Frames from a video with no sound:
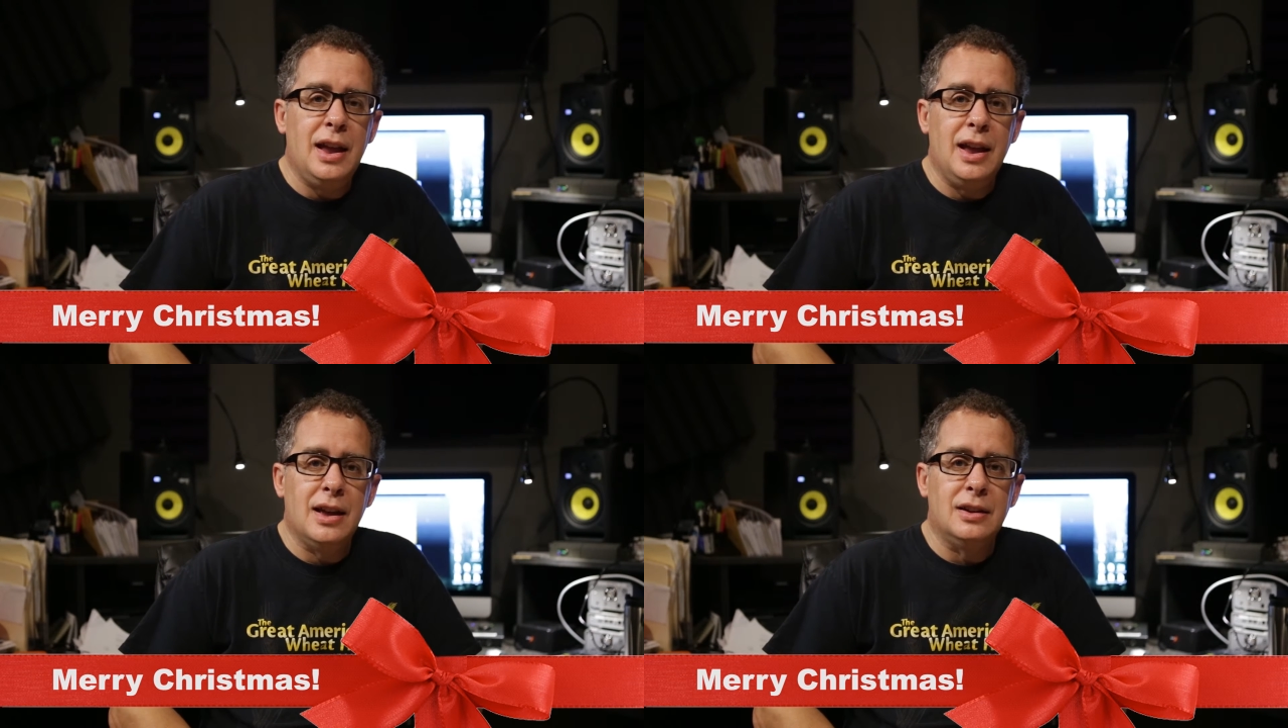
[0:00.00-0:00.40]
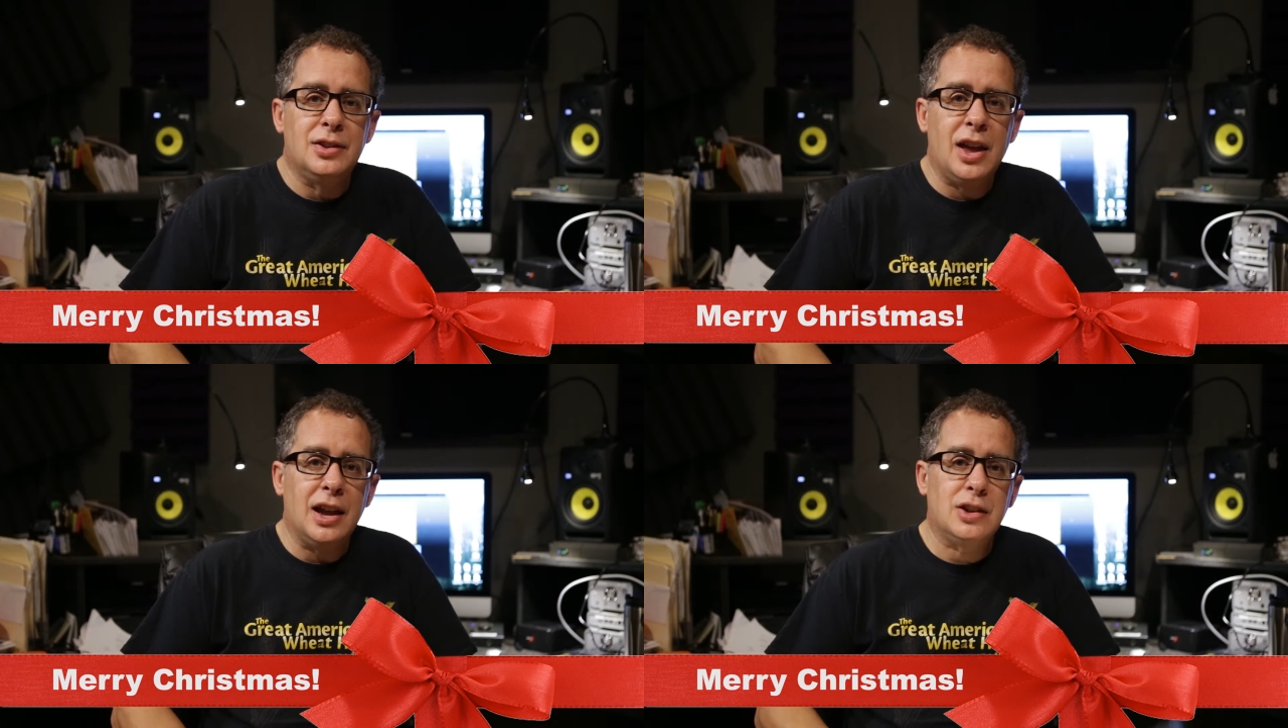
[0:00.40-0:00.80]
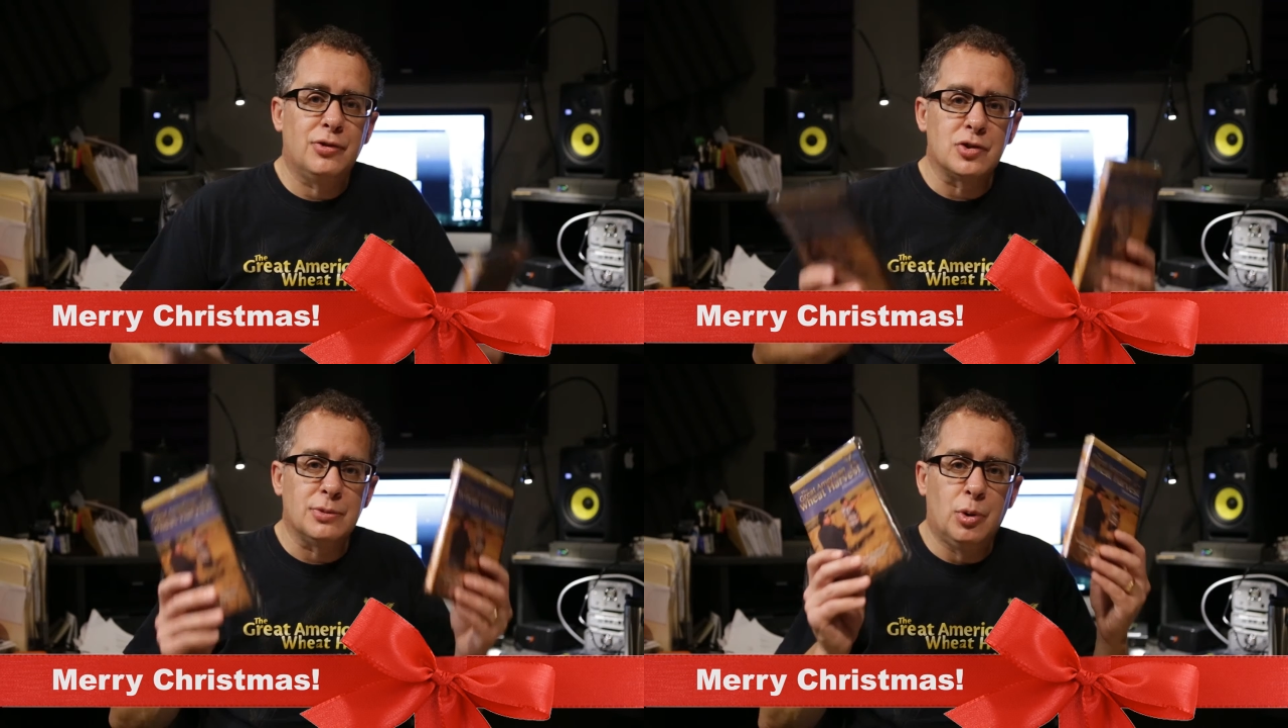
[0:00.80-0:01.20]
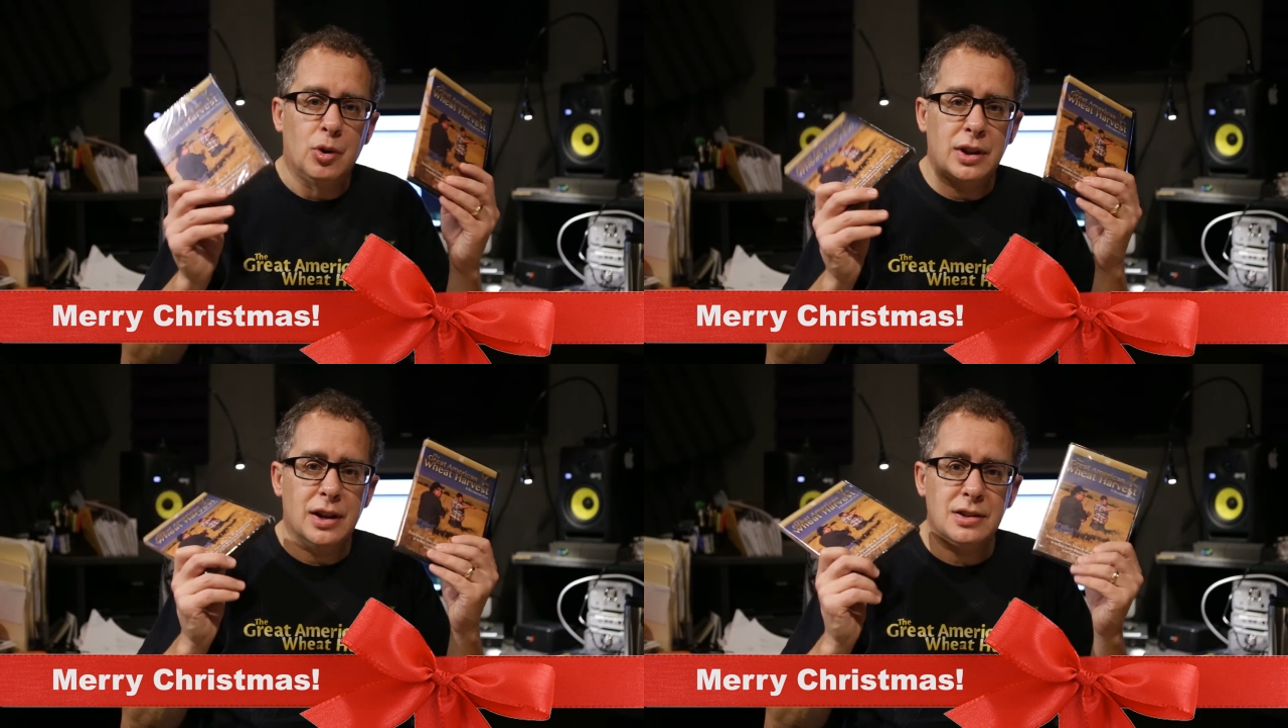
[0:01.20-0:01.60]
And thanks for
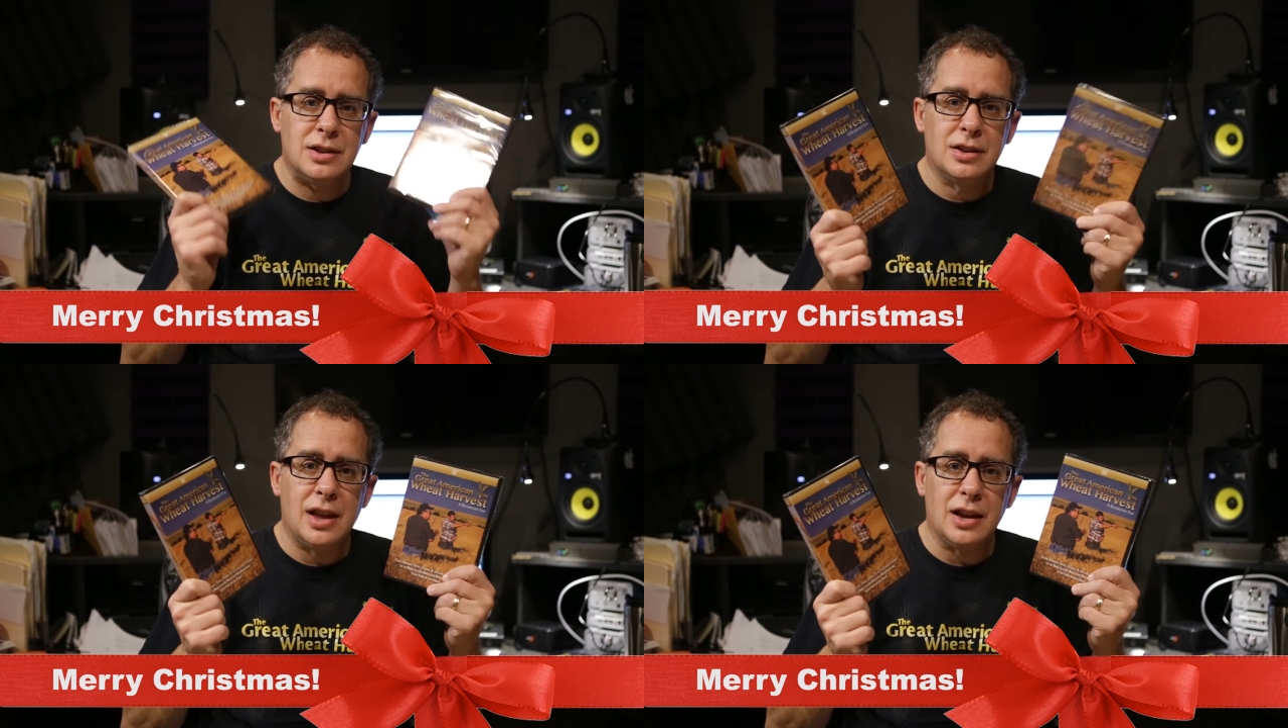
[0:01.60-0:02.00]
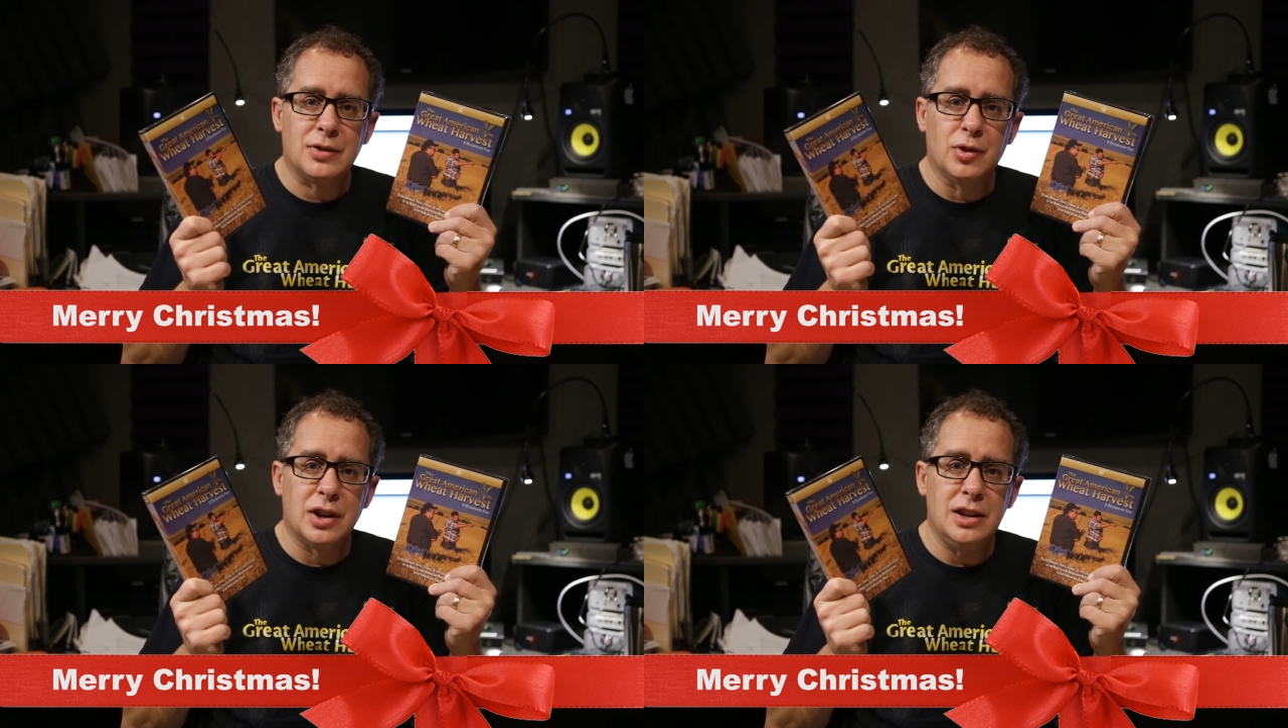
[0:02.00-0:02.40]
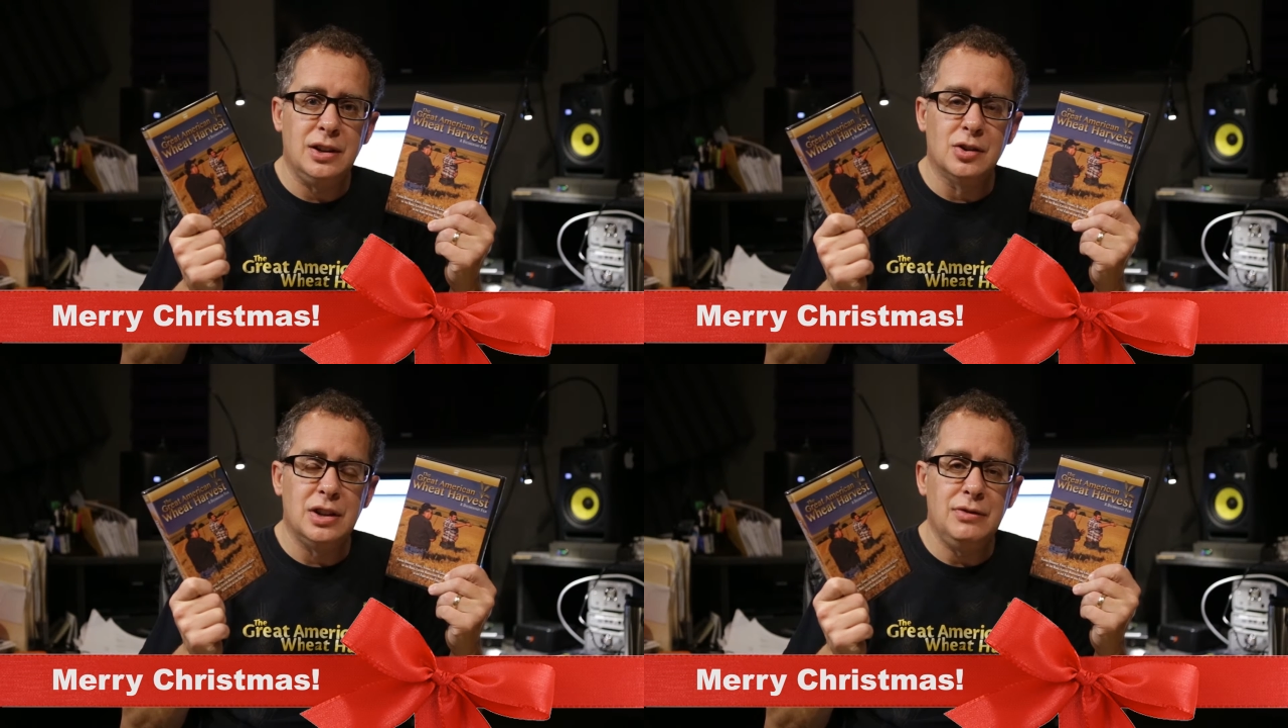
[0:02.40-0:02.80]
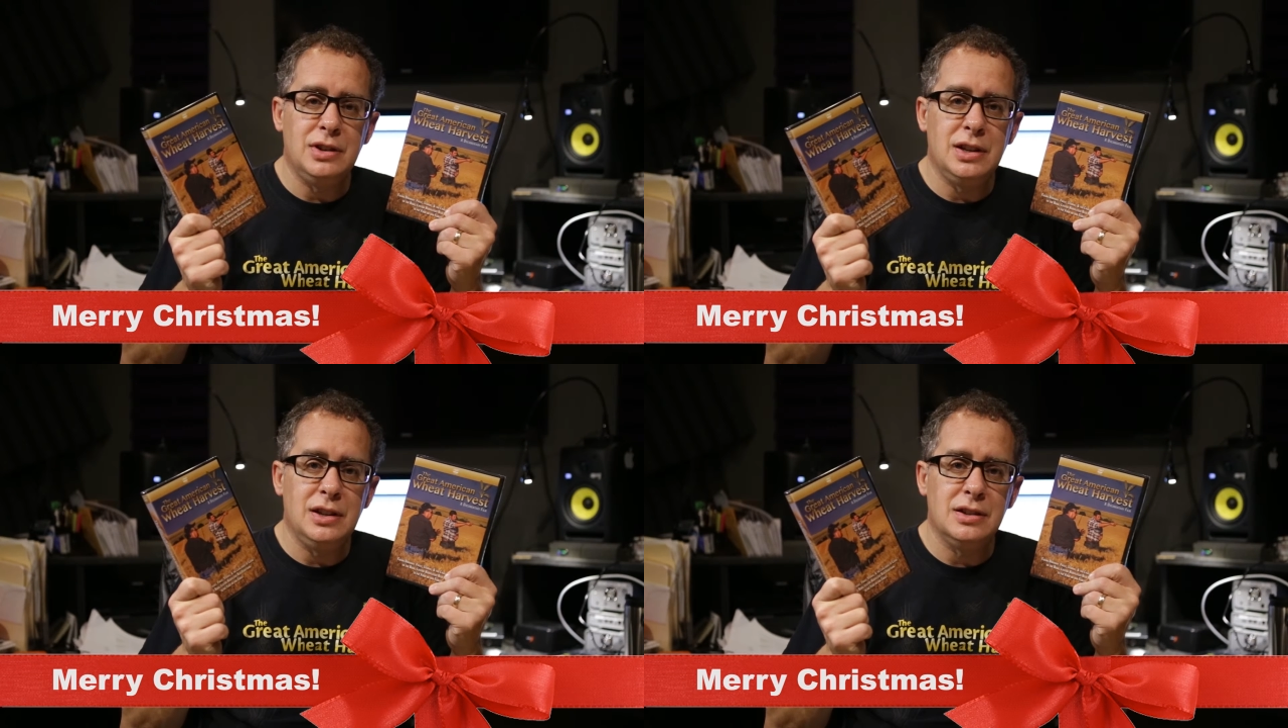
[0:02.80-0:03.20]
supporting us. Thanks for getting your
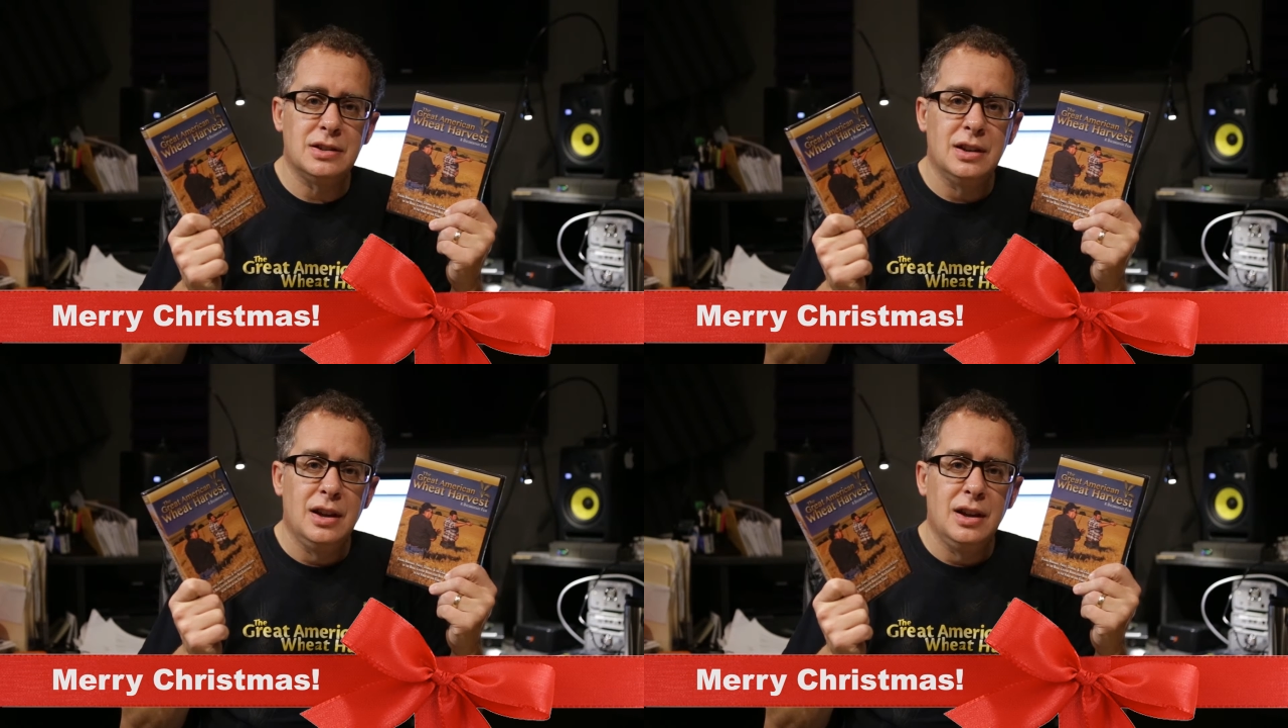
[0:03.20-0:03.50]
DVDs.